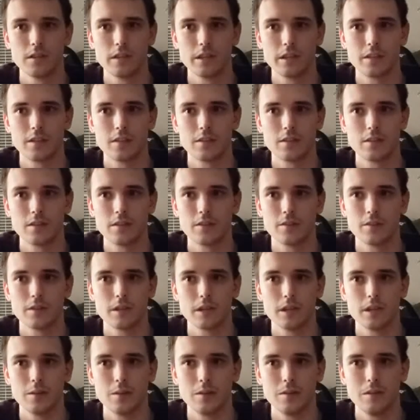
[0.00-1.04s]
Like,
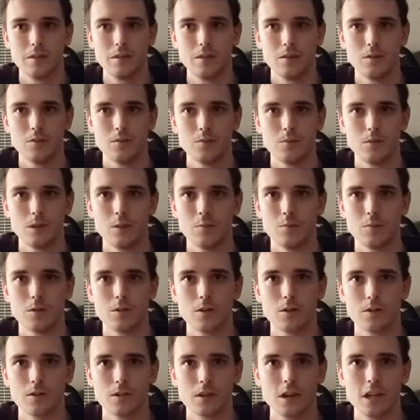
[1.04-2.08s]
okay, we
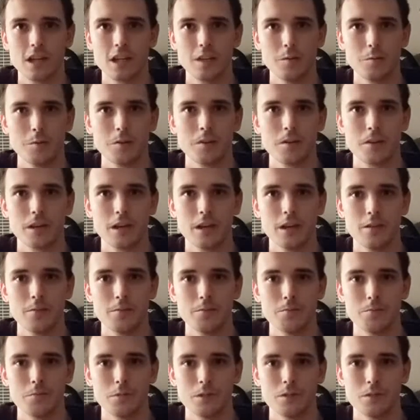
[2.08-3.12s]
weren't talking about that,
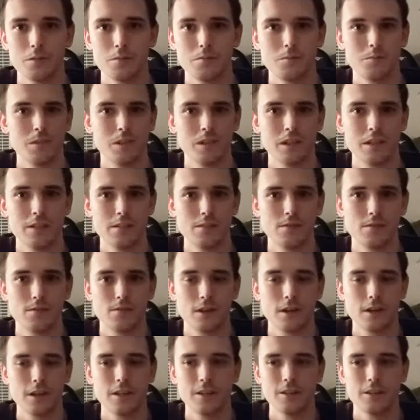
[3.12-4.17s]
but that's
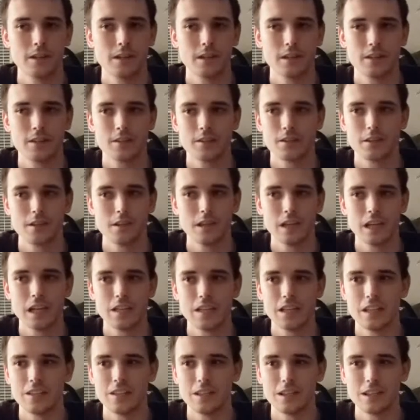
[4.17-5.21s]
fine. Like, and
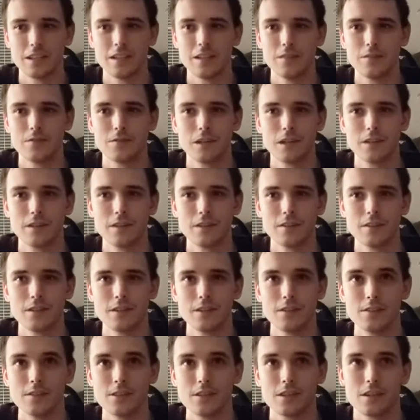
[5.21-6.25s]
then like he finally
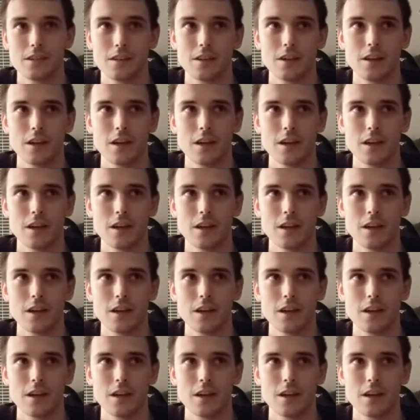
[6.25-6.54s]
says like,